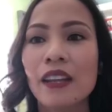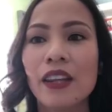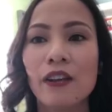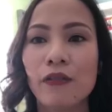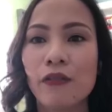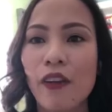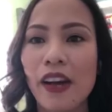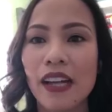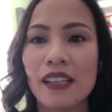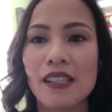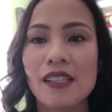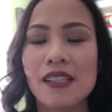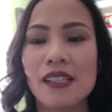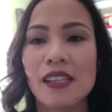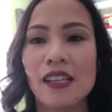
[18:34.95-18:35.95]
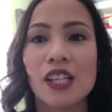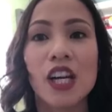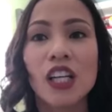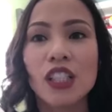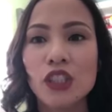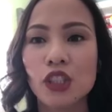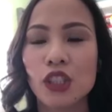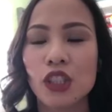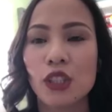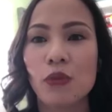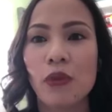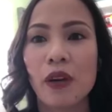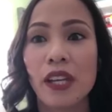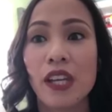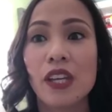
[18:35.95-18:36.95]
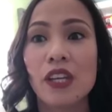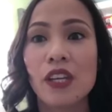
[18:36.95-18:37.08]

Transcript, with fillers: their friends, their country where they